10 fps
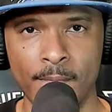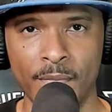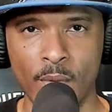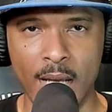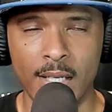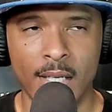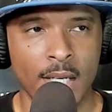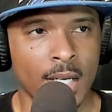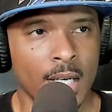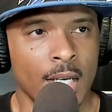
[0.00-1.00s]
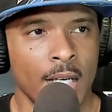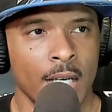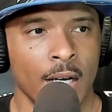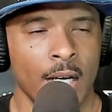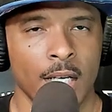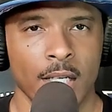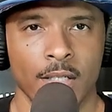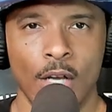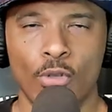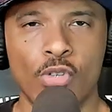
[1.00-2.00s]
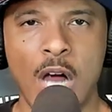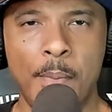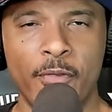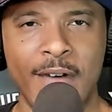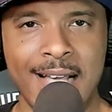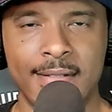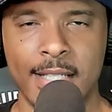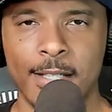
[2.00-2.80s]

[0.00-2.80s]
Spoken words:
All right? No drop-off, I see.